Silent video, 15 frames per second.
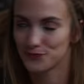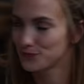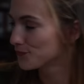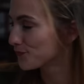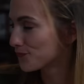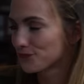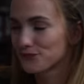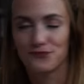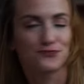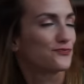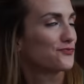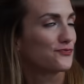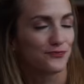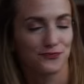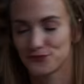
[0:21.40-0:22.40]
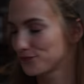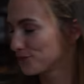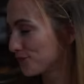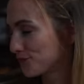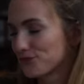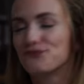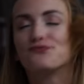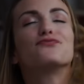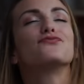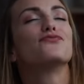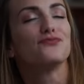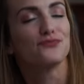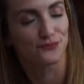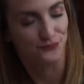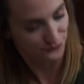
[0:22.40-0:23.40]
and like coddled and like carried
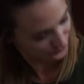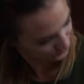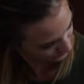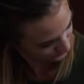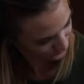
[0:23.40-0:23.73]
around in a